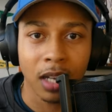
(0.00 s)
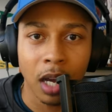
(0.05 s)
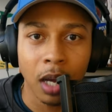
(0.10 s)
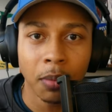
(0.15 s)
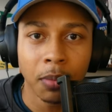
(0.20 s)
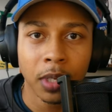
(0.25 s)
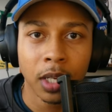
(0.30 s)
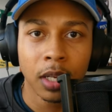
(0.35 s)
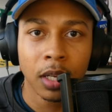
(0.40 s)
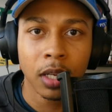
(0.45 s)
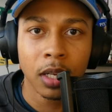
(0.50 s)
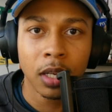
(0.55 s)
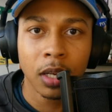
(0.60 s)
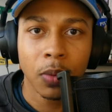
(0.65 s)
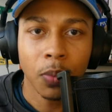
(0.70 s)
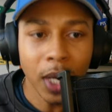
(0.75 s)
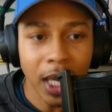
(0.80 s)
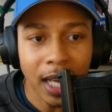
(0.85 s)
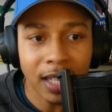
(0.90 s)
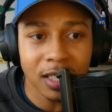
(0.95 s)
cup.
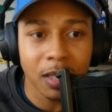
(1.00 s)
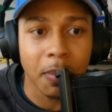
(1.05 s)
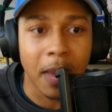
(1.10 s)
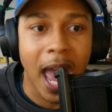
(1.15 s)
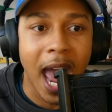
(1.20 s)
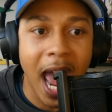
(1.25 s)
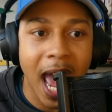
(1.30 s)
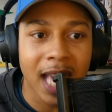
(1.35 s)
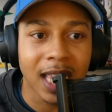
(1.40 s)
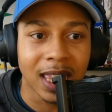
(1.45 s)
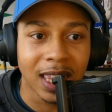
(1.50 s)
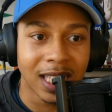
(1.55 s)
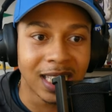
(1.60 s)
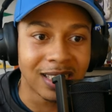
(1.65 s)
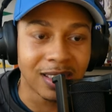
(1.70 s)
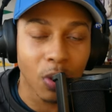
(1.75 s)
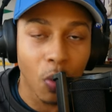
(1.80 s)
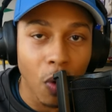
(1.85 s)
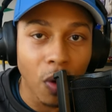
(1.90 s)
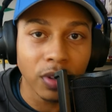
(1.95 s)
We got some
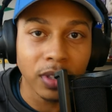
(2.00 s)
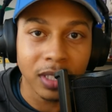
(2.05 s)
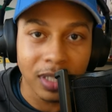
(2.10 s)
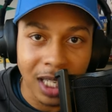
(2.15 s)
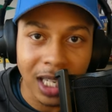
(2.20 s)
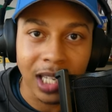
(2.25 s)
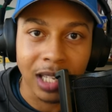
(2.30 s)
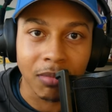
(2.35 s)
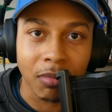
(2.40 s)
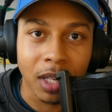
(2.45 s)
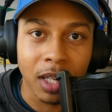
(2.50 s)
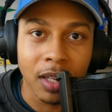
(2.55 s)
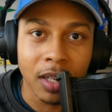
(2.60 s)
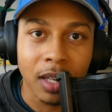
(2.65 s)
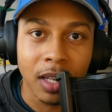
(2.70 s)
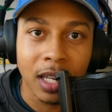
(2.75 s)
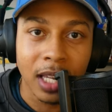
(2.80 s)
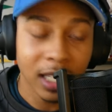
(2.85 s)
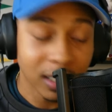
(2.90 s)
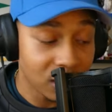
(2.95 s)
athletes on the team.
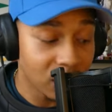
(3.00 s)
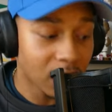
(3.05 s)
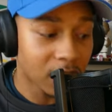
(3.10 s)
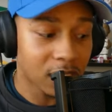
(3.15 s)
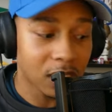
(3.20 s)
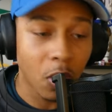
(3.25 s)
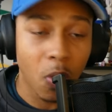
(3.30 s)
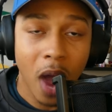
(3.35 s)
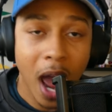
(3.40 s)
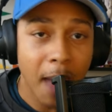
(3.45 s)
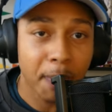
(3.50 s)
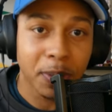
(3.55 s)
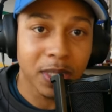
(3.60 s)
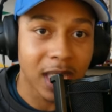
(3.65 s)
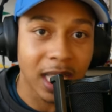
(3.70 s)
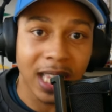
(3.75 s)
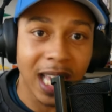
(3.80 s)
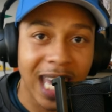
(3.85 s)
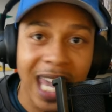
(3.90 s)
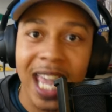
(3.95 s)
It just so happens
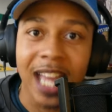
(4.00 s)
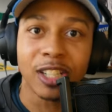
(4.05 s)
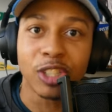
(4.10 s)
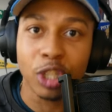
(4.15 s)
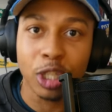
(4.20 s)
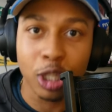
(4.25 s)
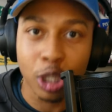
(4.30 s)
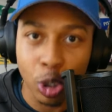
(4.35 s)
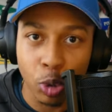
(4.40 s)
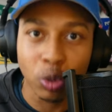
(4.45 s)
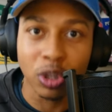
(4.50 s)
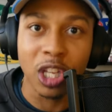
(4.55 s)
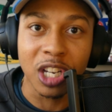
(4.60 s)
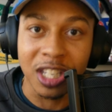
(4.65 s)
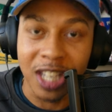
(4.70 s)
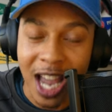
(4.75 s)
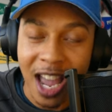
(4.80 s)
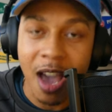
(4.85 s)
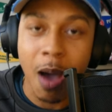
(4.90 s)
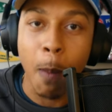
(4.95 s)
that they can't shoot the
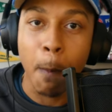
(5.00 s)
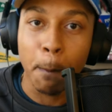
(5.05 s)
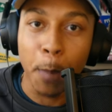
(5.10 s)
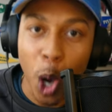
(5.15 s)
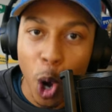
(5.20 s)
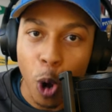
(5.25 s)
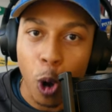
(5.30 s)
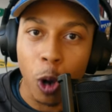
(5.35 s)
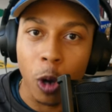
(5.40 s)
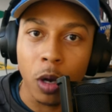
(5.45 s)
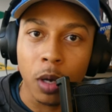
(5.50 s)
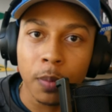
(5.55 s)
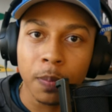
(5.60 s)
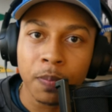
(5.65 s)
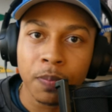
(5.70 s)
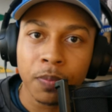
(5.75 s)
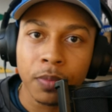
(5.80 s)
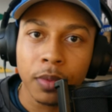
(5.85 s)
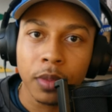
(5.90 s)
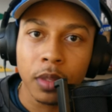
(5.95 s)
damn ball.
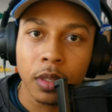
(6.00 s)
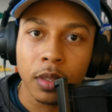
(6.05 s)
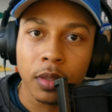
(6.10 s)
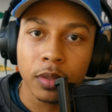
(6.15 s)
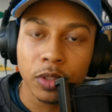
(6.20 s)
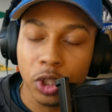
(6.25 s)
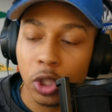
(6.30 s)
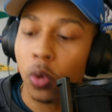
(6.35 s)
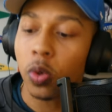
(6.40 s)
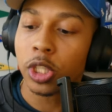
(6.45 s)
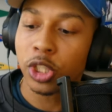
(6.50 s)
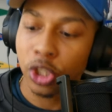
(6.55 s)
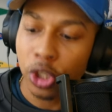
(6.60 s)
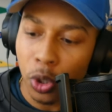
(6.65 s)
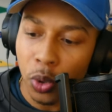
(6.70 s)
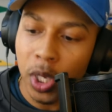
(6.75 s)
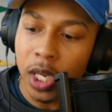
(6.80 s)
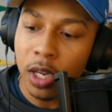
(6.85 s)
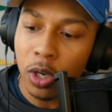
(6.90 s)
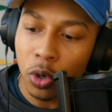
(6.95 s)
So a
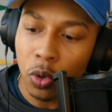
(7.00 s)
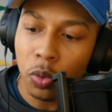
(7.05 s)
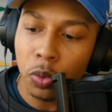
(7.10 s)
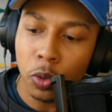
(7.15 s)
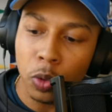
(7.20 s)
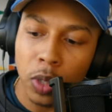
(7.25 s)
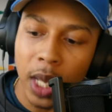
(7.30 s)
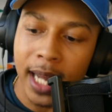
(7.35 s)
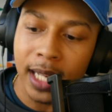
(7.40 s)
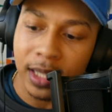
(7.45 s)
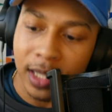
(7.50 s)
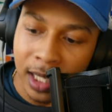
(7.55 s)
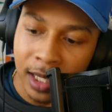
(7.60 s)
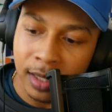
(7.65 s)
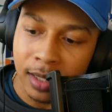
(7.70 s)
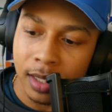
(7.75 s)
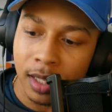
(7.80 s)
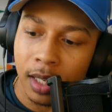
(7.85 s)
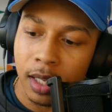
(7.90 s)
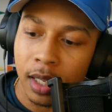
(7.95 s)
shooting guru like
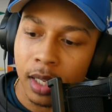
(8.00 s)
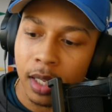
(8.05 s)
this,